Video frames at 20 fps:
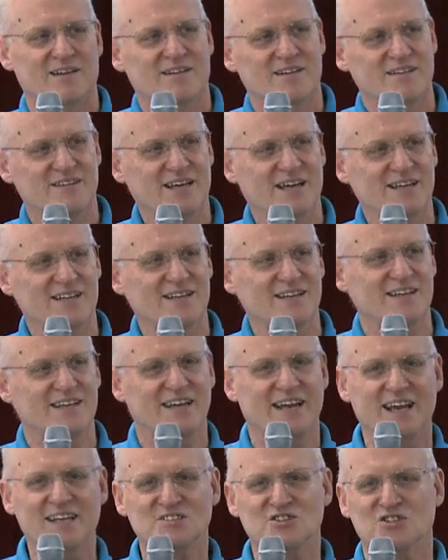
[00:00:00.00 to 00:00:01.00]

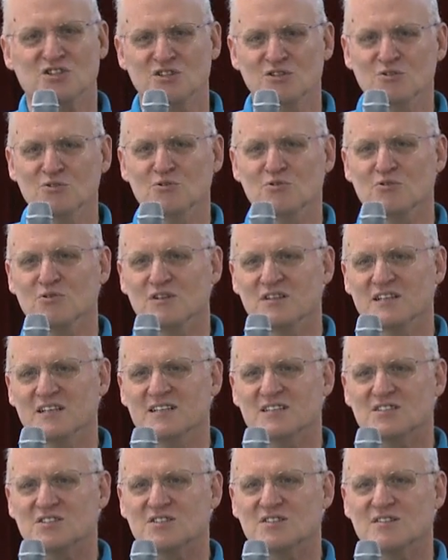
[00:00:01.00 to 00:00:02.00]
that gets you
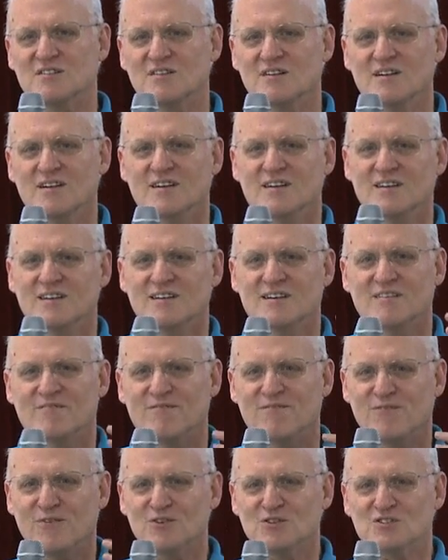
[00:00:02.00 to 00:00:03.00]
this
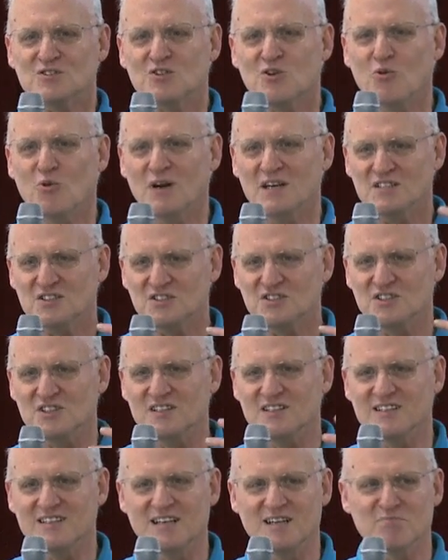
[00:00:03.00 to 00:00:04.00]
first
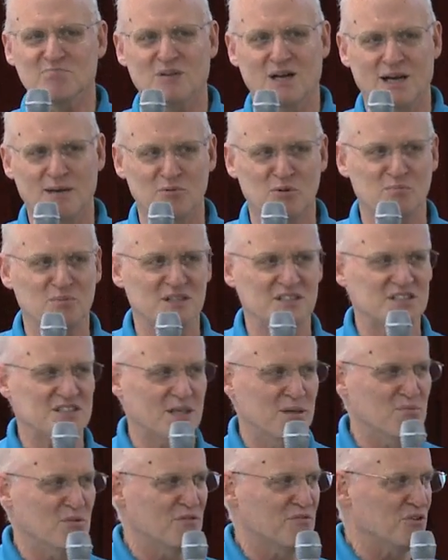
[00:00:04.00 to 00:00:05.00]
question that probably
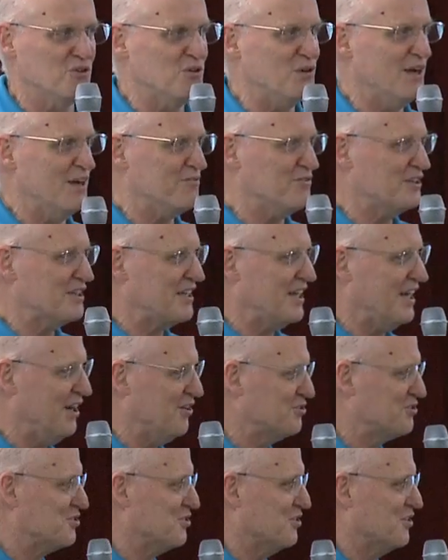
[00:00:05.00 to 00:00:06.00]
some of you have
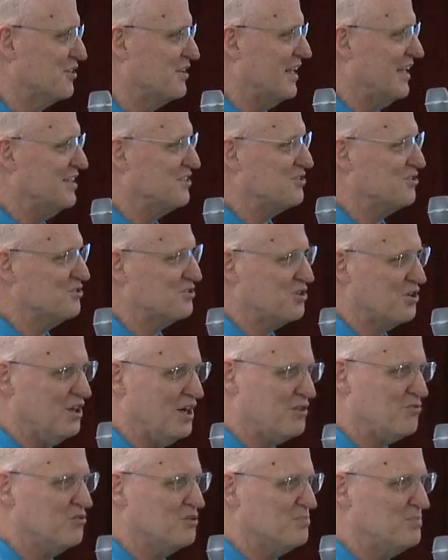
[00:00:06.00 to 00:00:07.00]
encountered as you
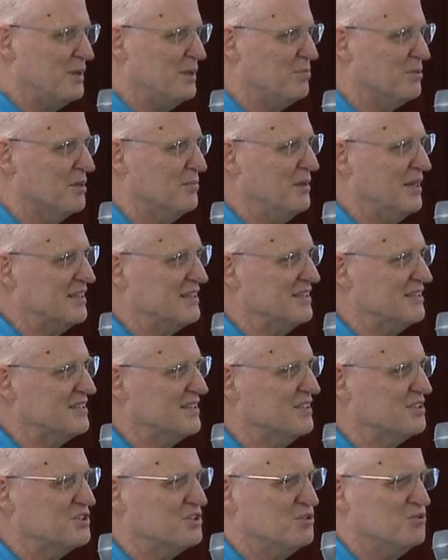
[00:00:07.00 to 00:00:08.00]
talk with people about
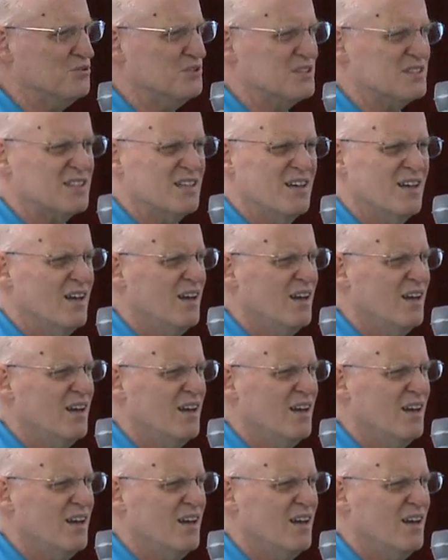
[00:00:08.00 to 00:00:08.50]
this issue is,